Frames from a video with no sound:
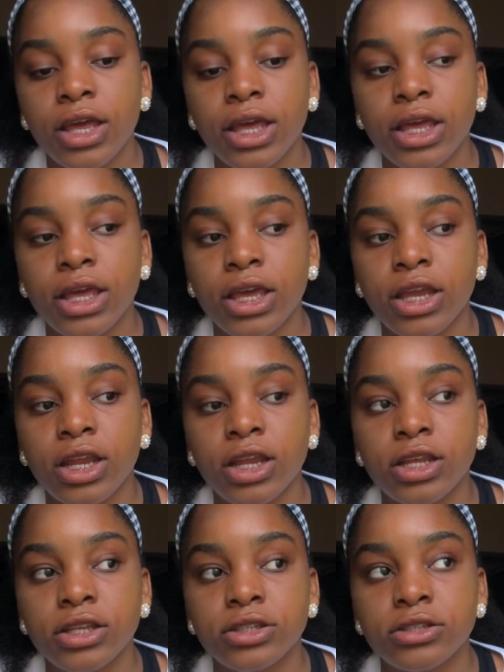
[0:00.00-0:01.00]

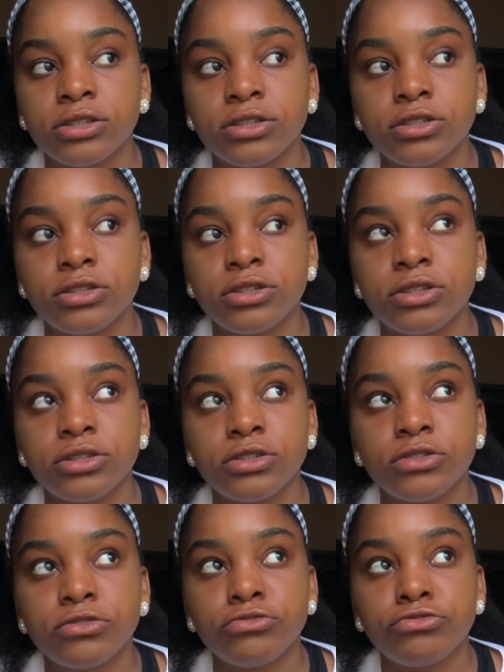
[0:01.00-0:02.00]
and
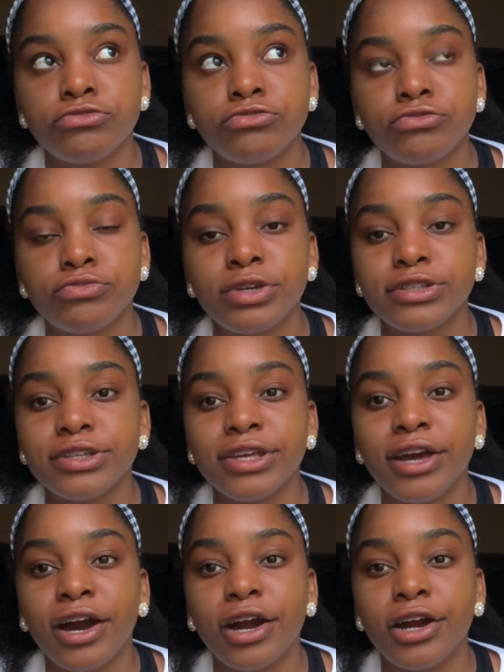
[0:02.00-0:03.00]

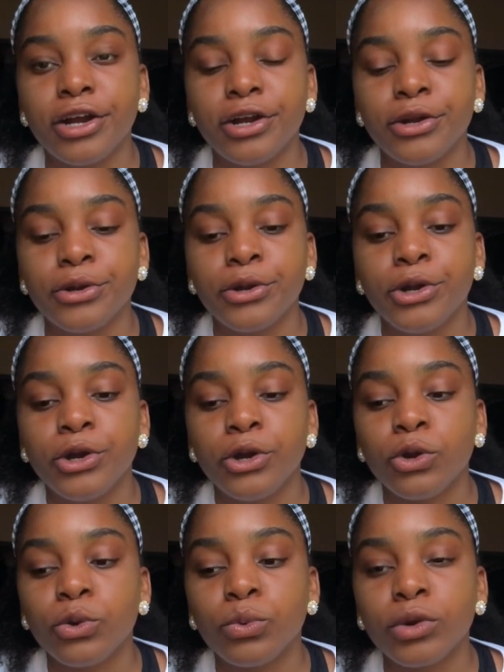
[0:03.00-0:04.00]
basically got our
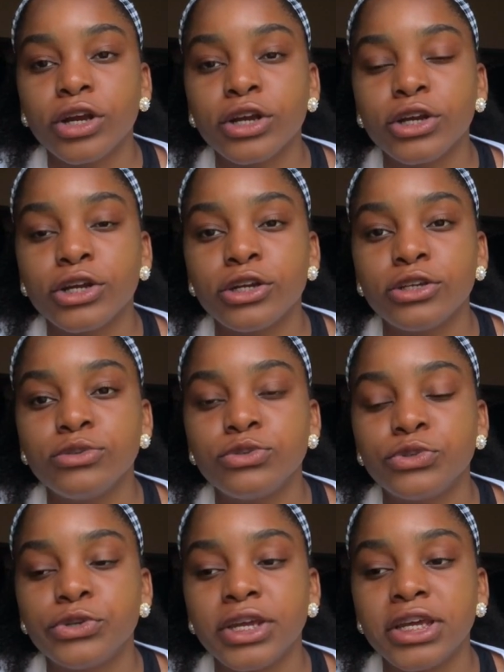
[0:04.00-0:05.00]
worker
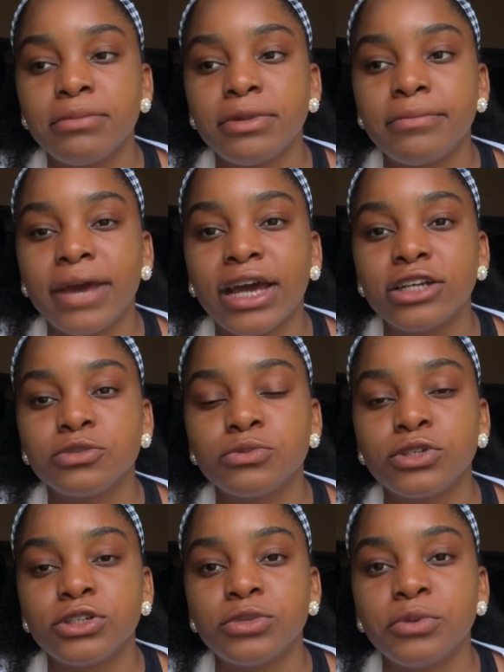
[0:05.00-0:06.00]
username and
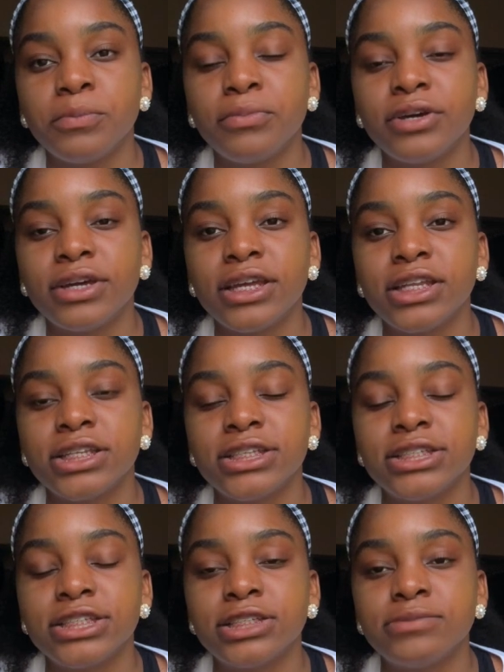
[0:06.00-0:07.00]
password that we put in the
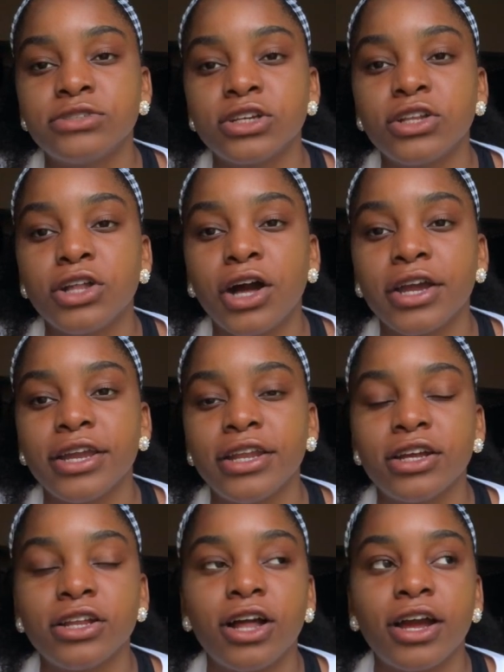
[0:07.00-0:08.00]
system to clock in
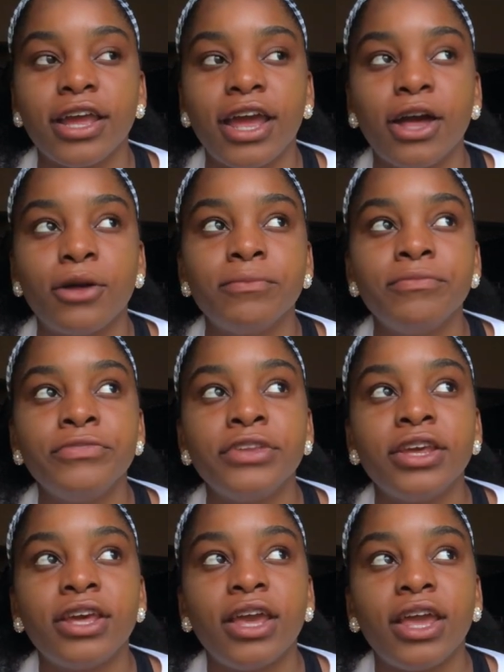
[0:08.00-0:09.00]
and clock out
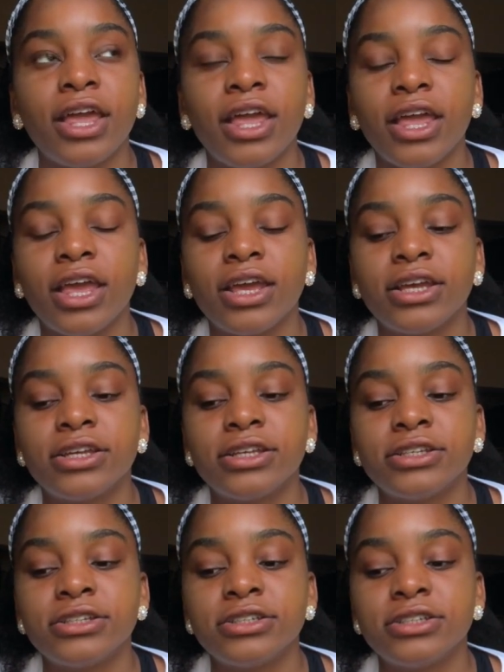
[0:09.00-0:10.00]

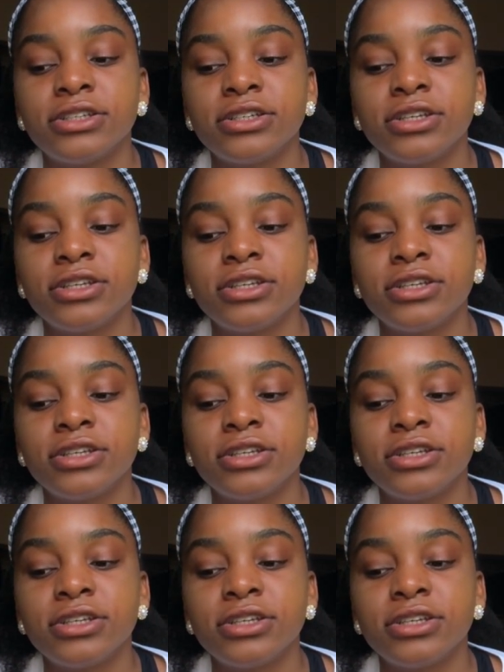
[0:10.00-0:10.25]
and